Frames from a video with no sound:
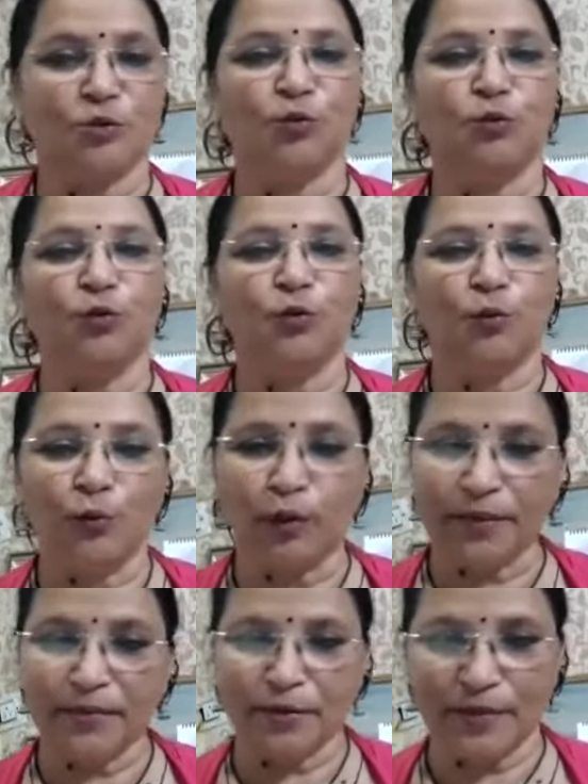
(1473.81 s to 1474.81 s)

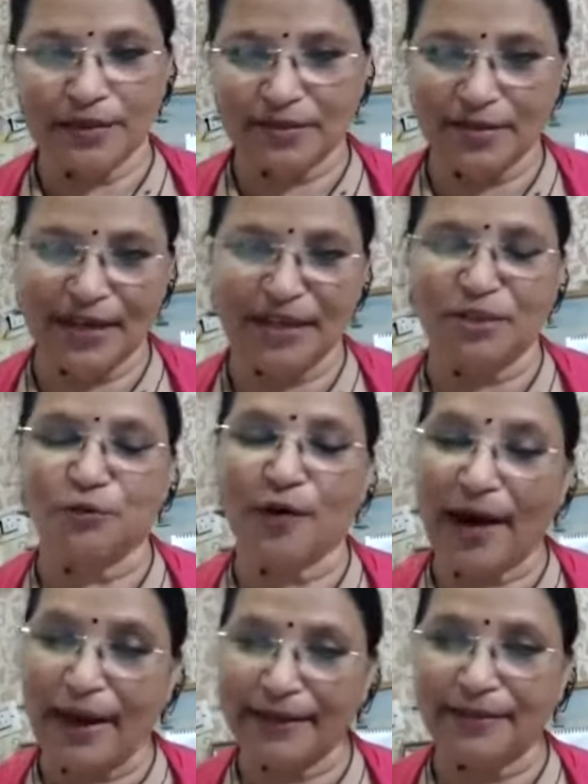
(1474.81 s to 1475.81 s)
whoever was trying to
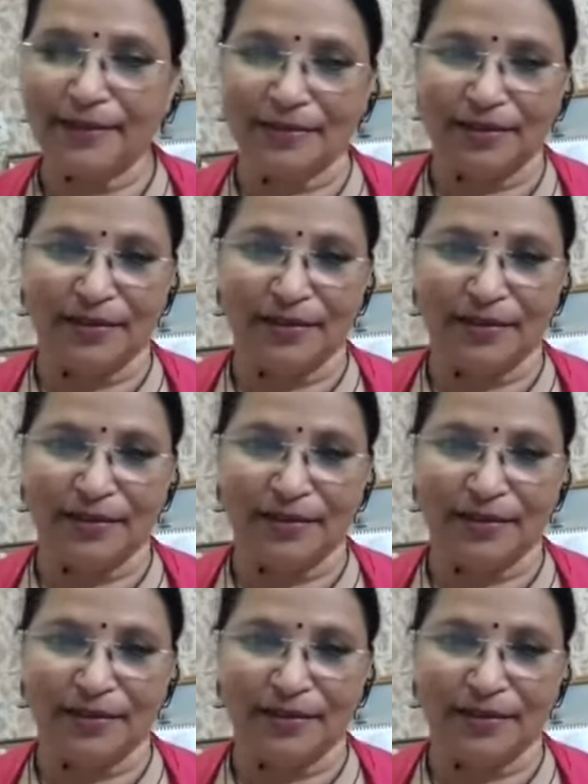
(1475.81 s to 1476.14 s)
hide